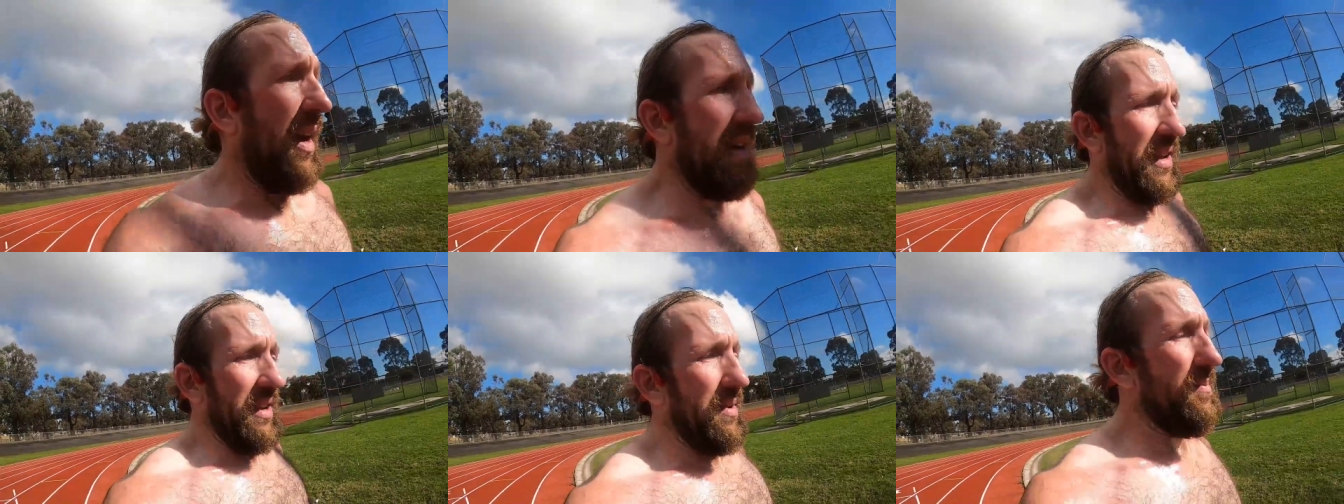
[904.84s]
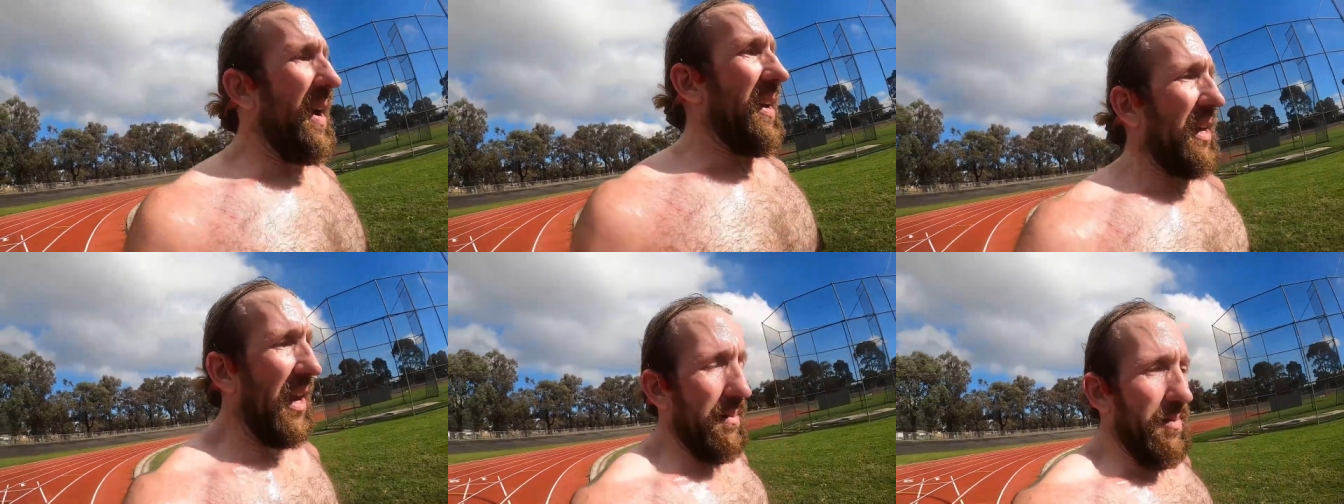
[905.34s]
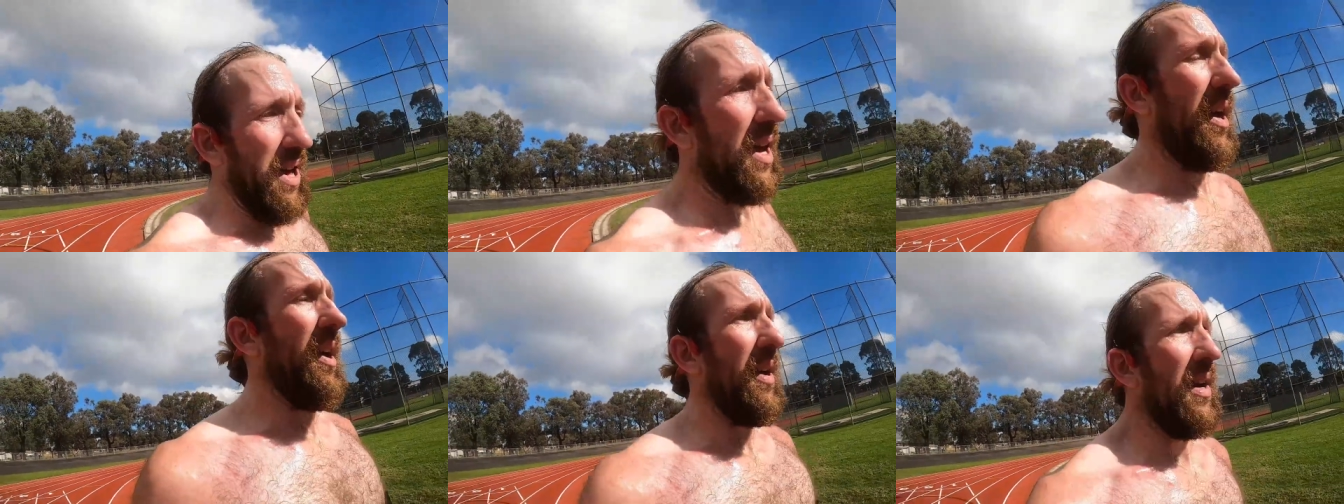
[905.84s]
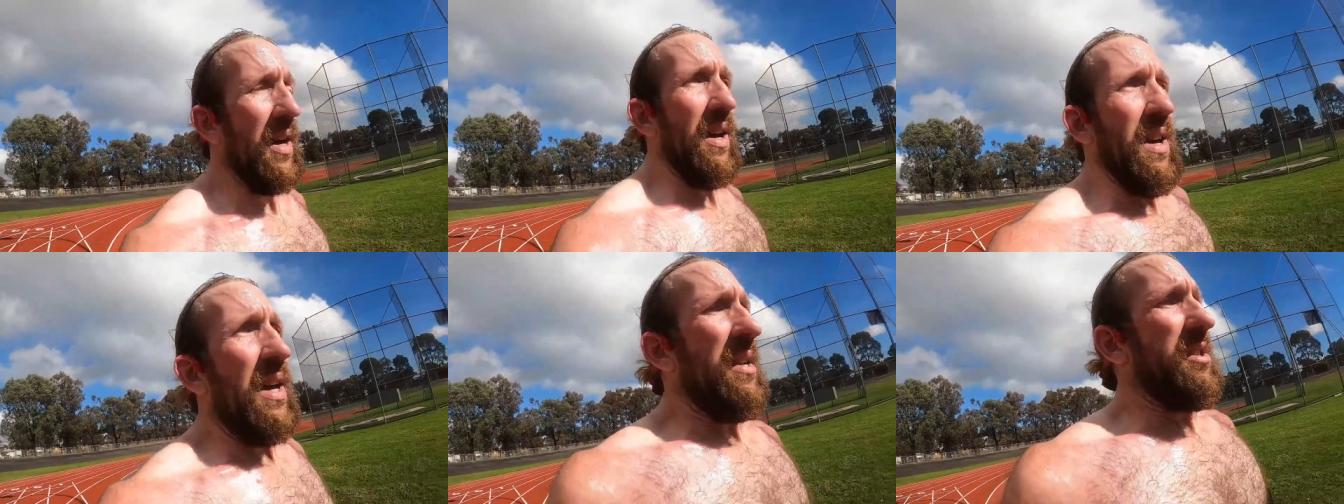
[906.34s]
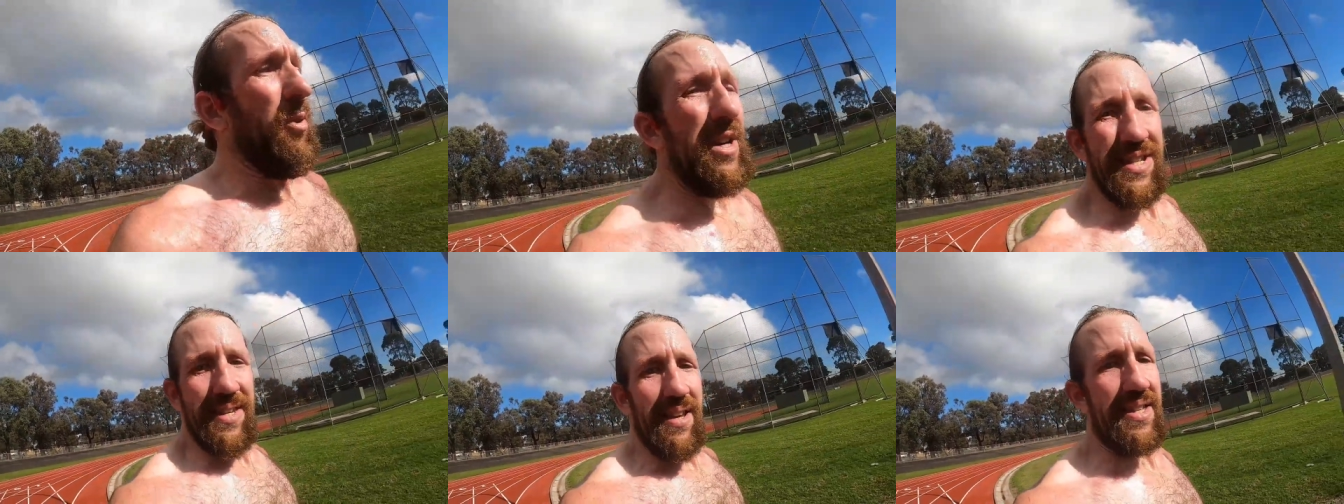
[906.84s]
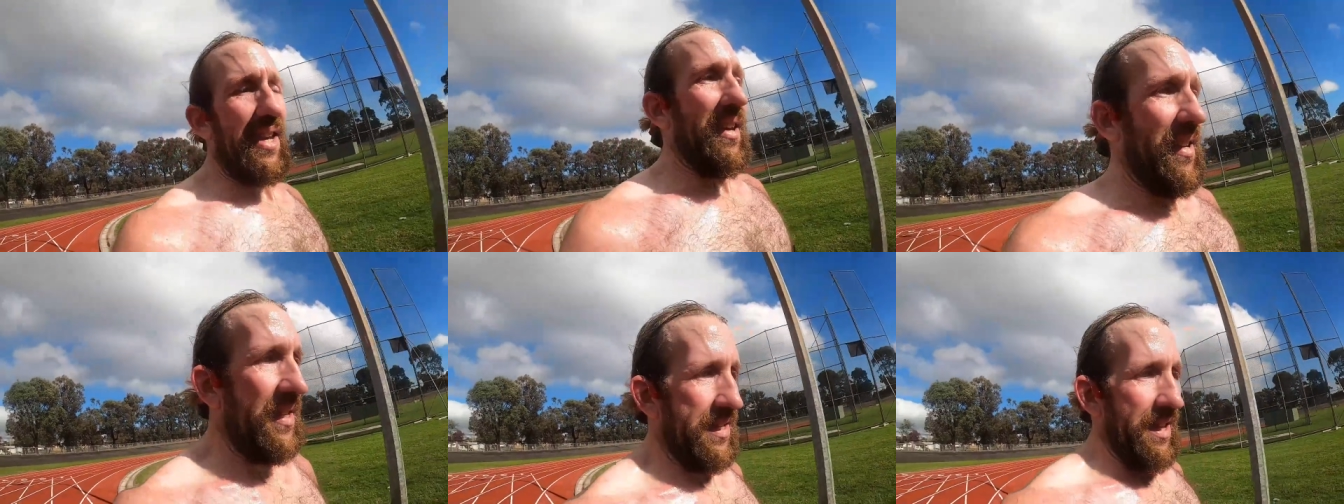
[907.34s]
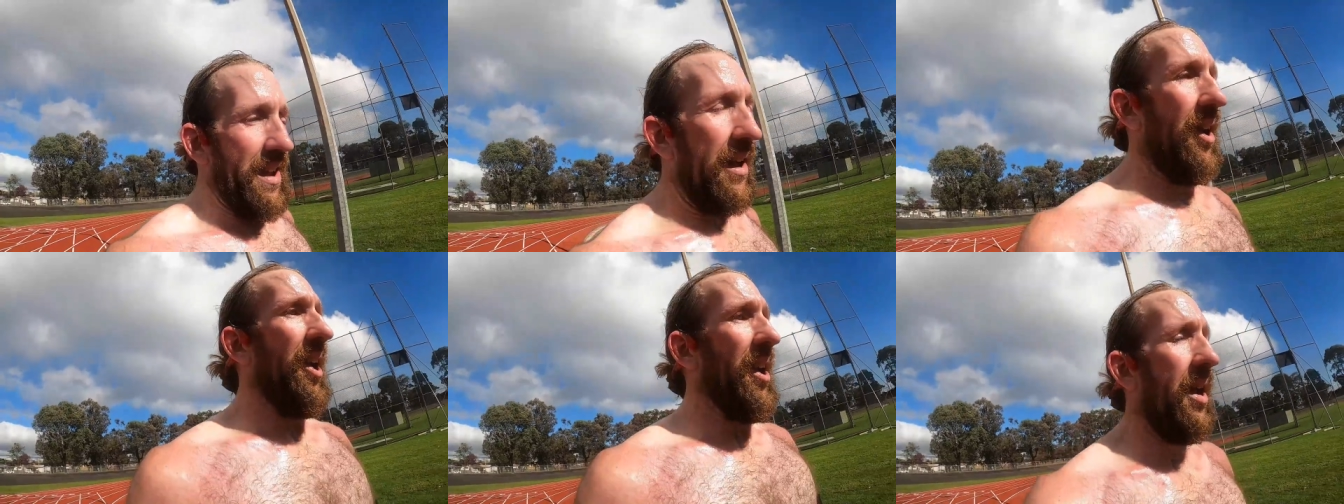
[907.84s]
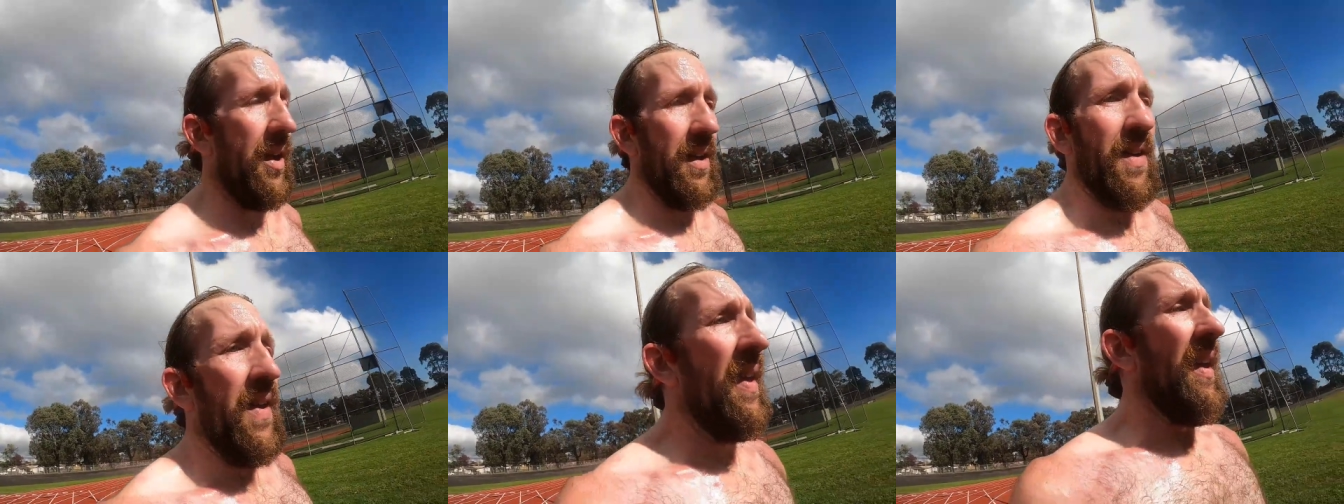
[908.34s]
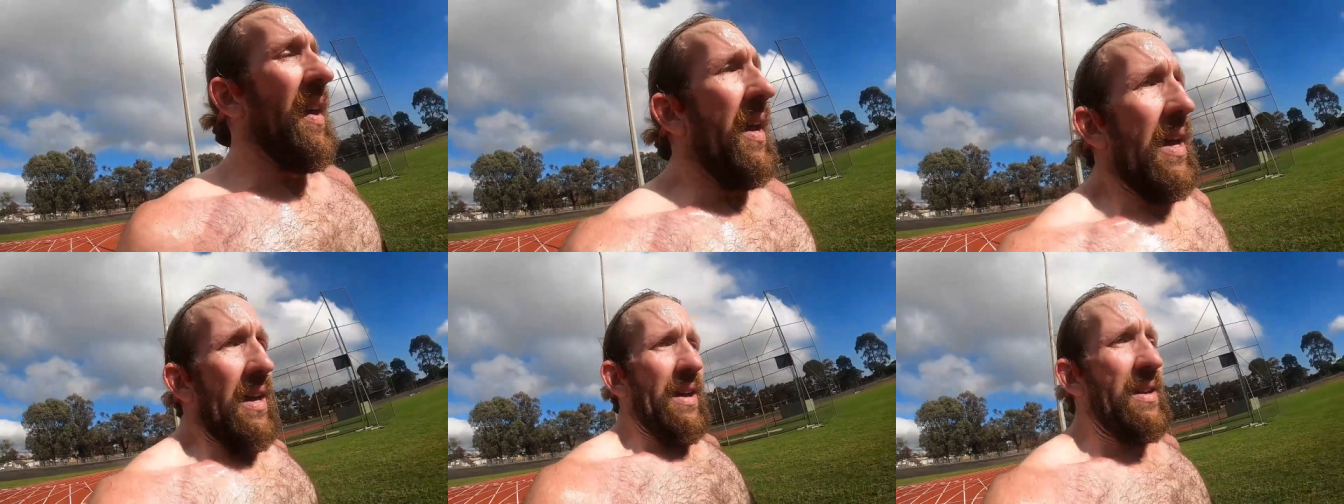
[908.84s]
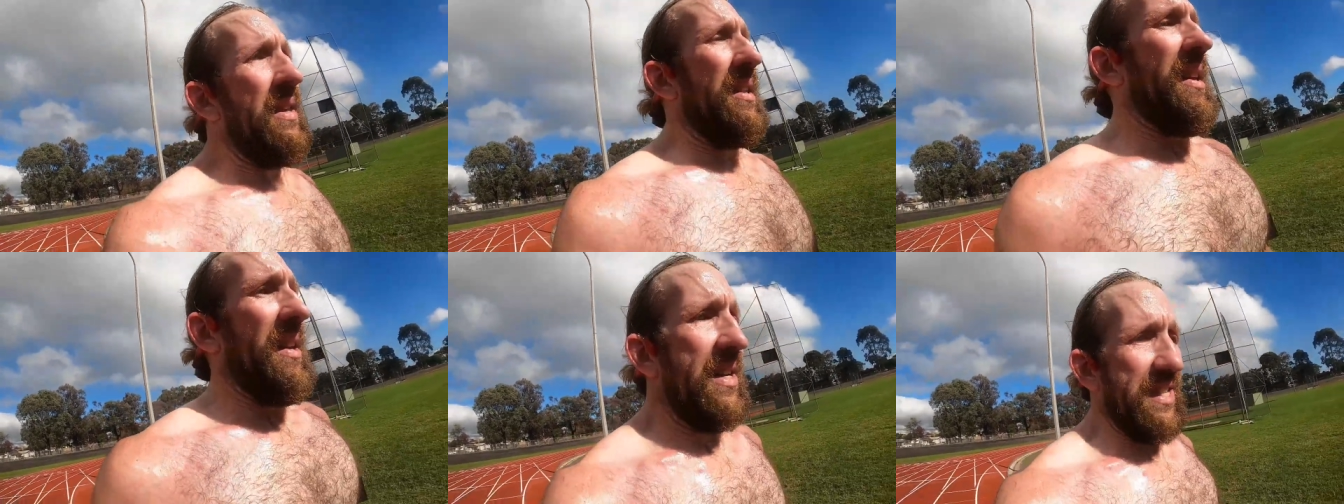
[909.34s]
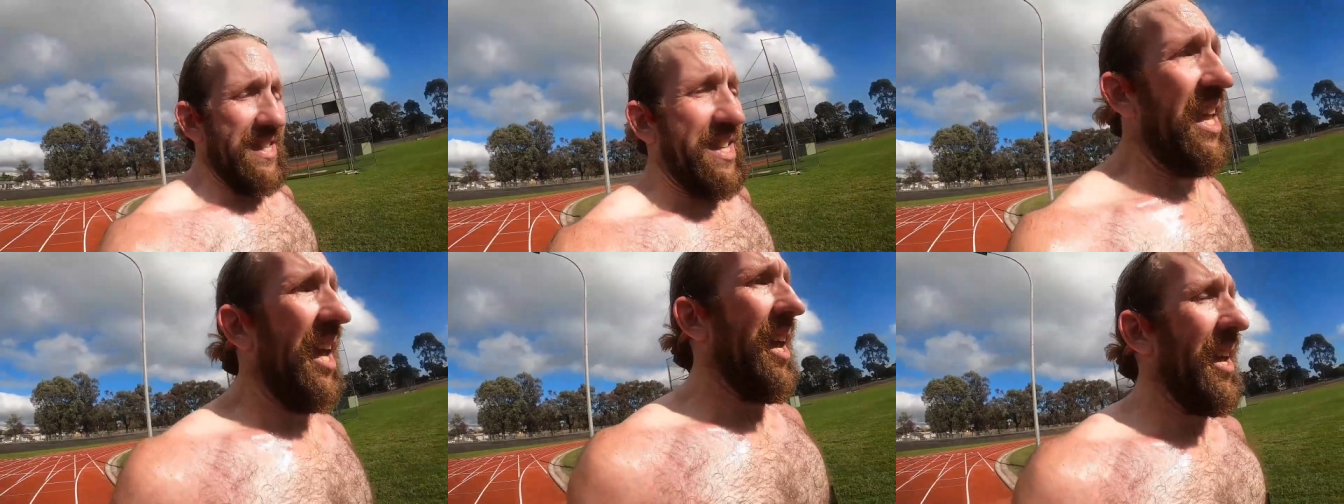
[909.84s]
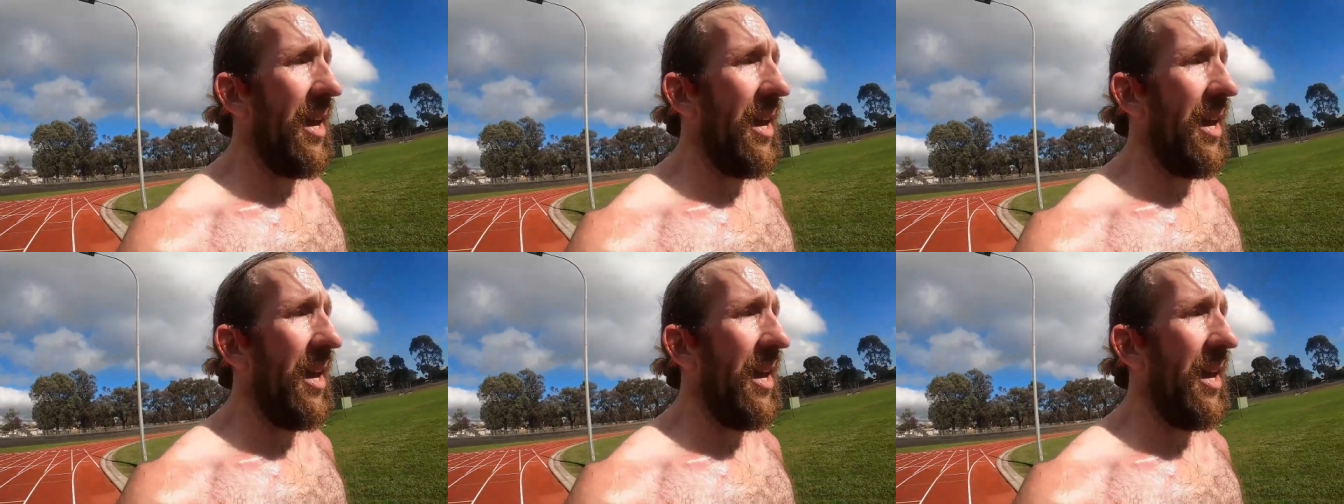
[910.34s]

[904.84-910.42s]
I need to make up 26 seconds now in the last